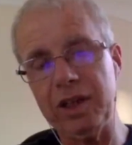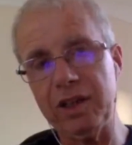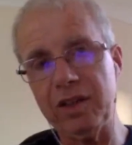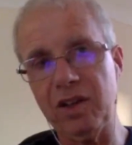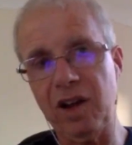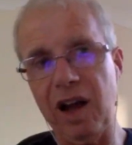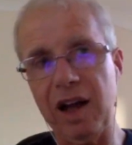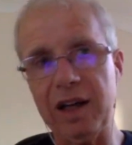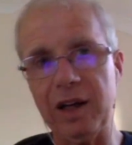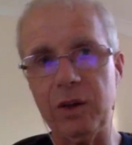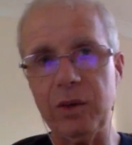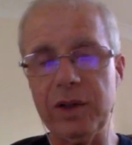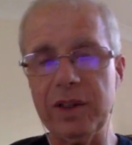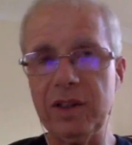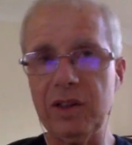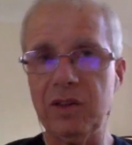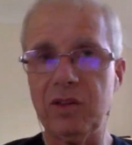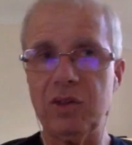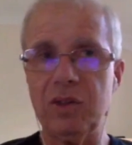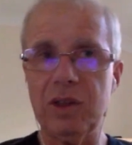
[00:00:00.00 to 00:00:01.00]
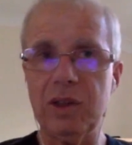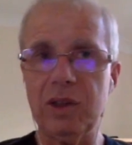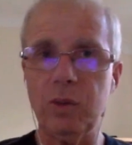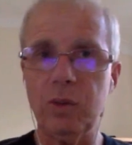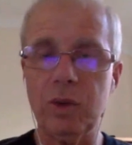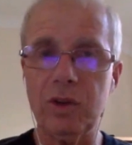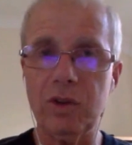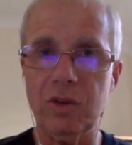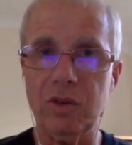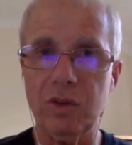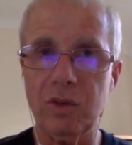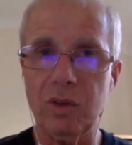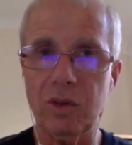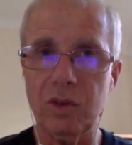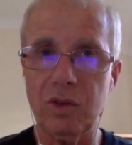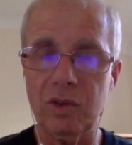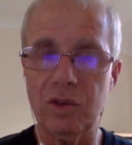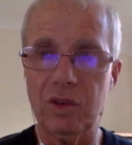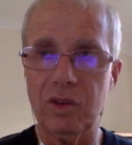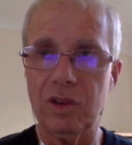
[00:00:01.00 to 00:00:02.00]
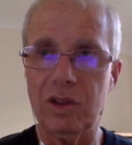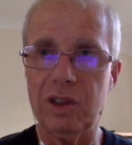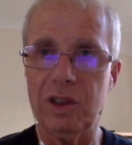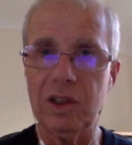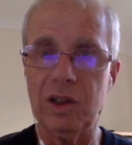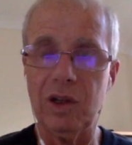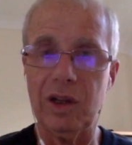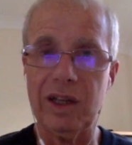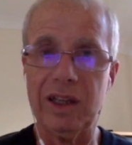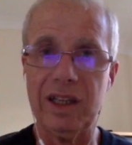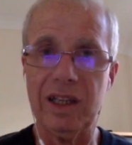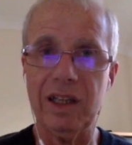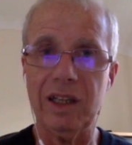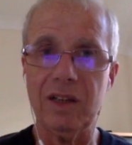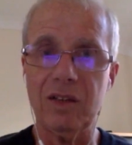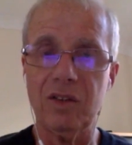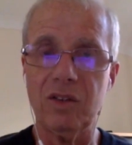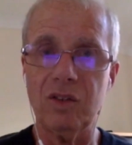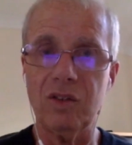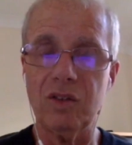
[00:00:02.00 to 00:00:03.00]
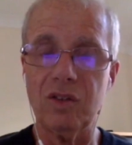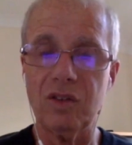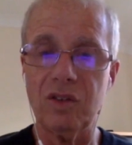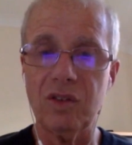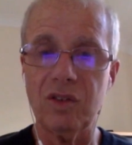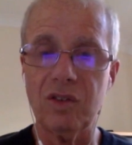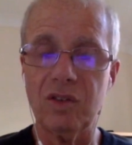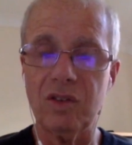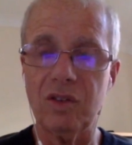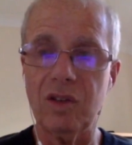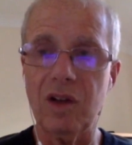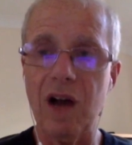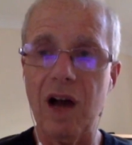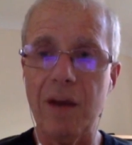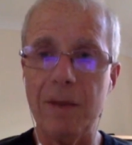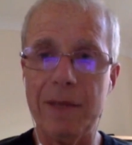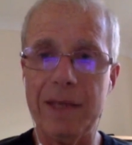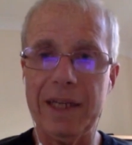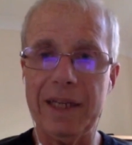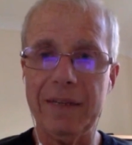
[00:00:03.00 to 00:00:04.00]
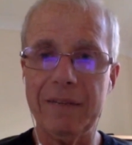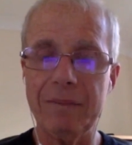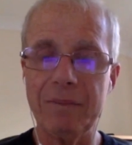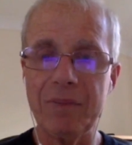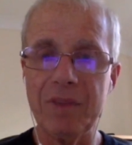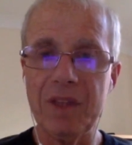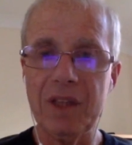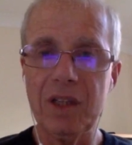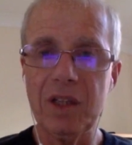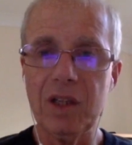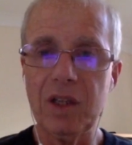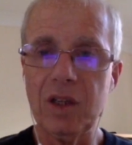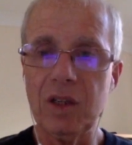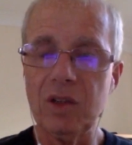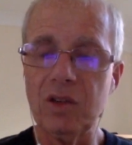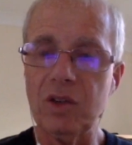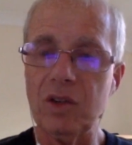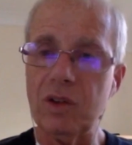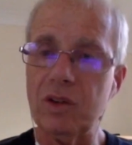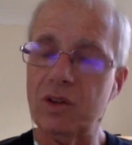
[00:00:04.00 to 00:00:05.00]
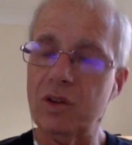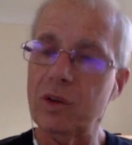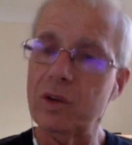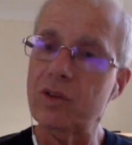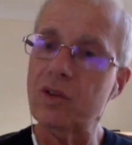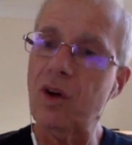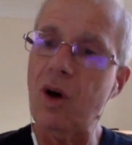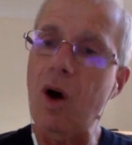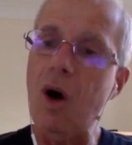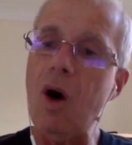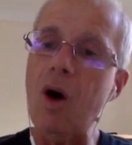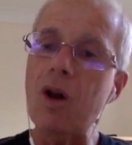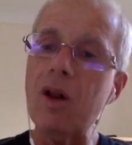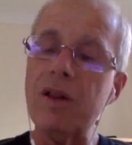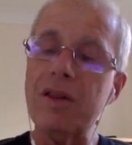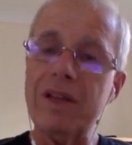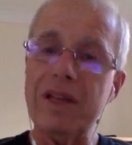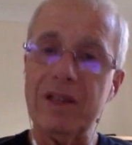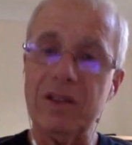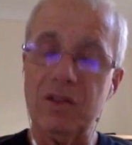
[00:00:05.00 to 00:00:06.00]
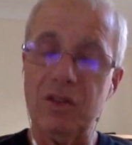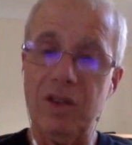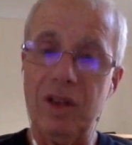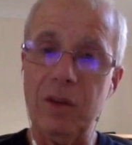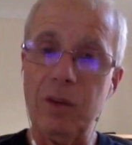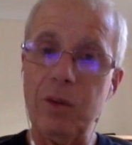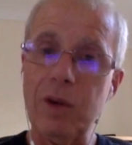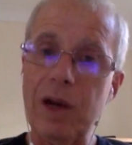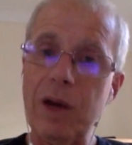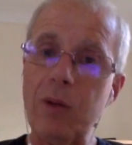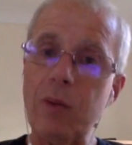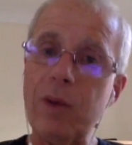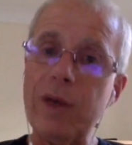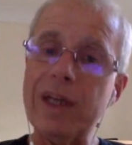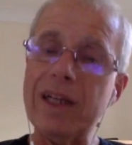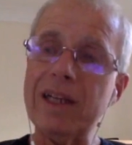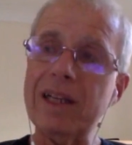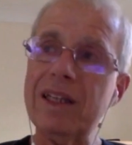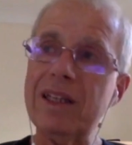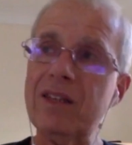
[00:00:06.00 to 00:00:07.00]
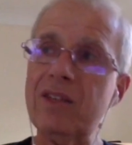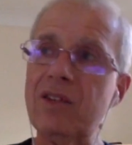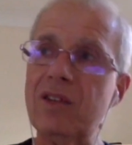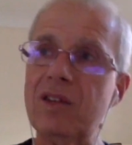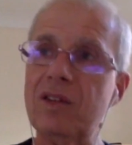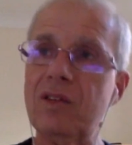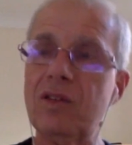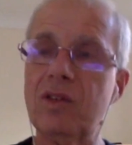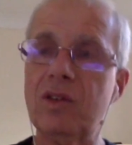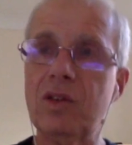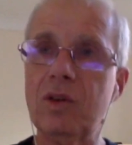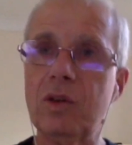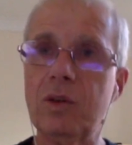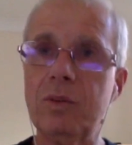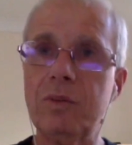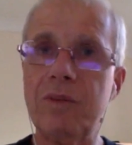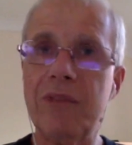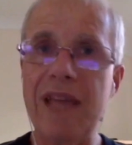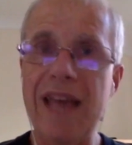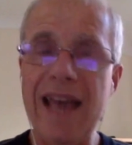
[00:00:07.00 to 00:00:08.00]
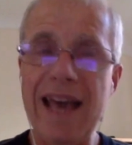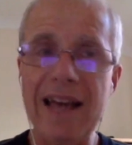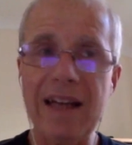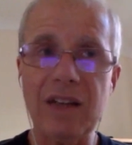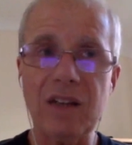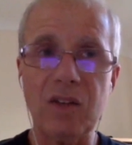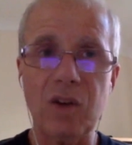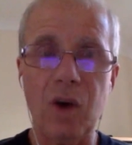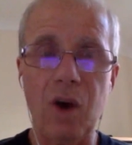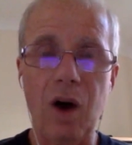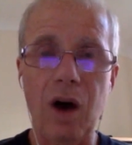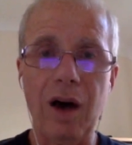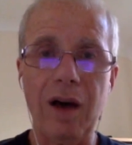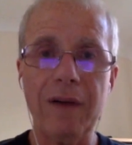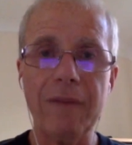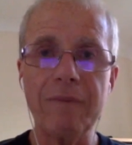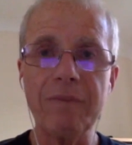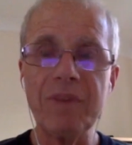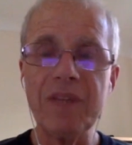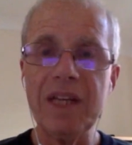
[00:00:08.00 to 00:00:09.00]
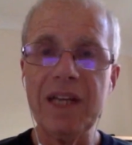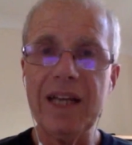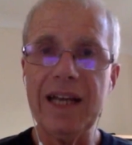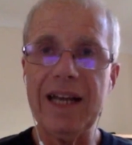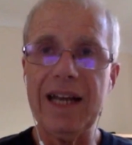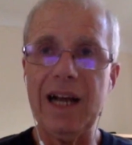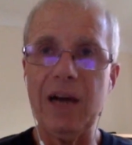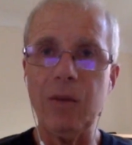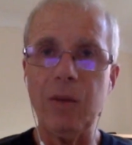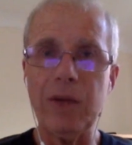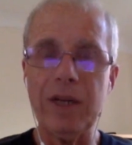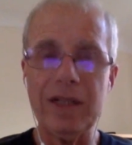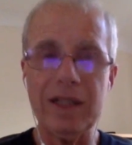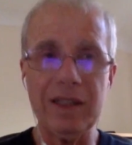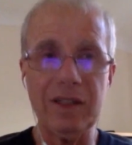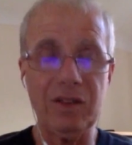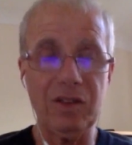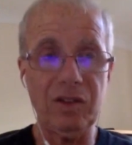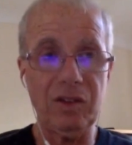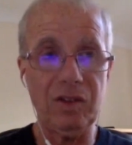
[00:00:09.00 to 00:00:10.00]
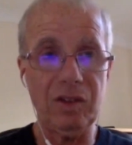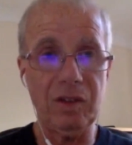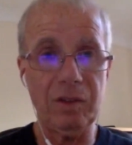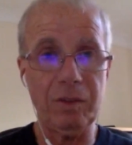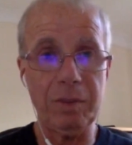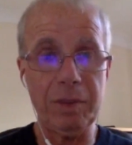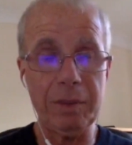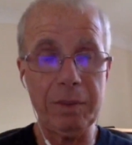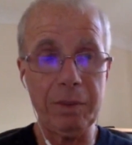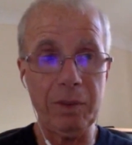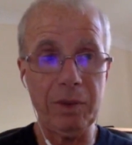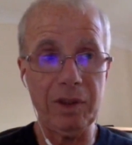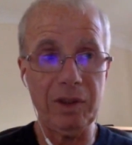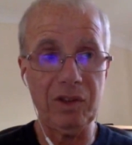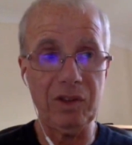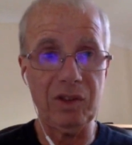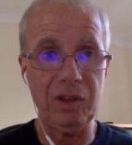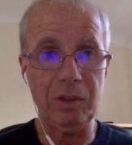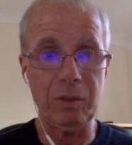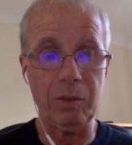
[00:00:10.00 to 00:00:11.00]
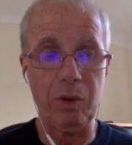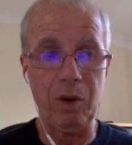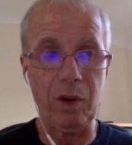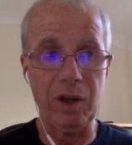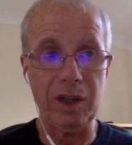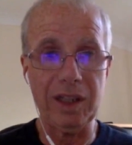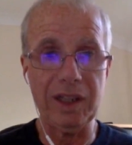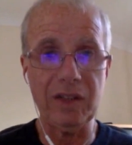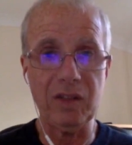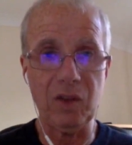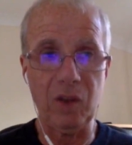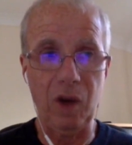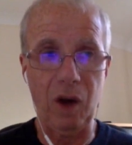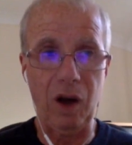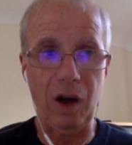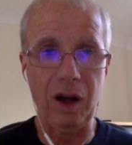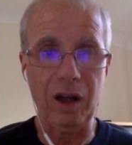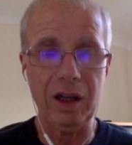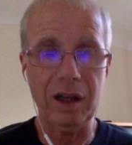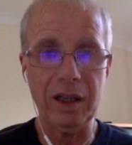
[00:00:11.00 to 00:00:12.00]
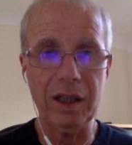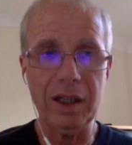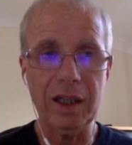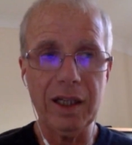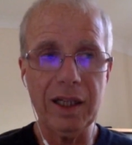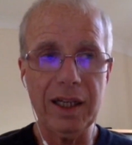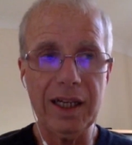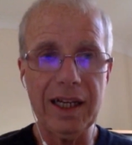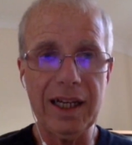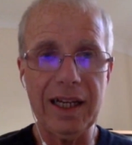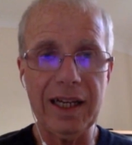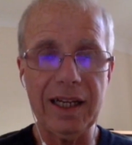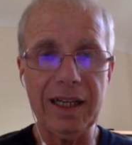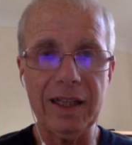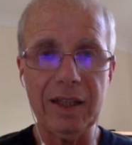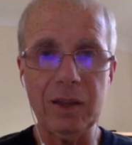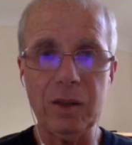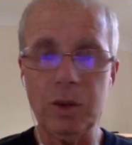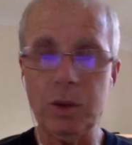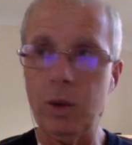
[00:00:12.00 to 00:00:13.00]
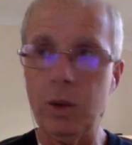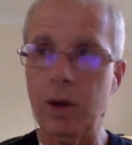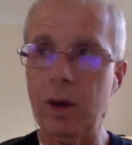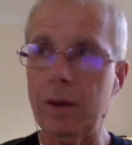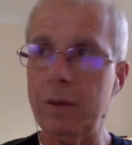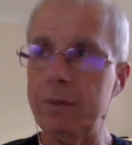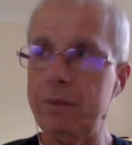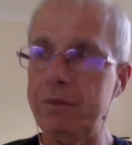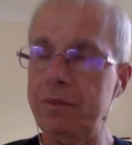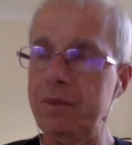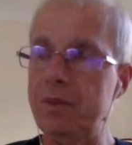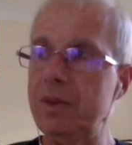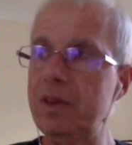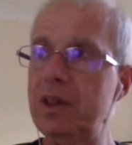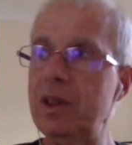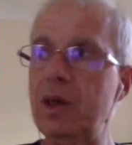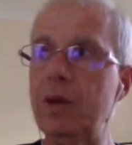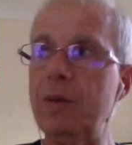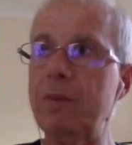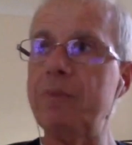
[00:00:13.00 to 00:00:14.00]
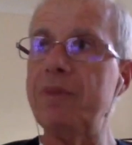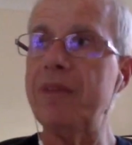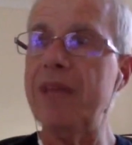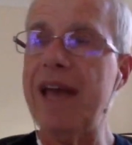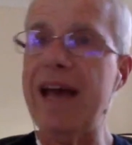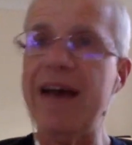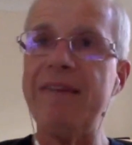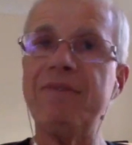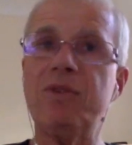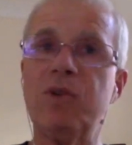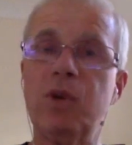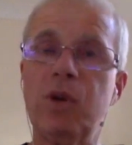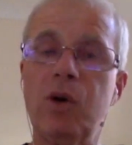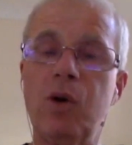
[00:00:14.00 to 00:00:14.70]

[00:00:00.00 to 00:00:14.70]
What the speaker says: entire industry was, like a tsunami. So it's all of this. So that when I went and listened to Hannah talk, and I went and listened to the people that she brought in talk, who are, half to a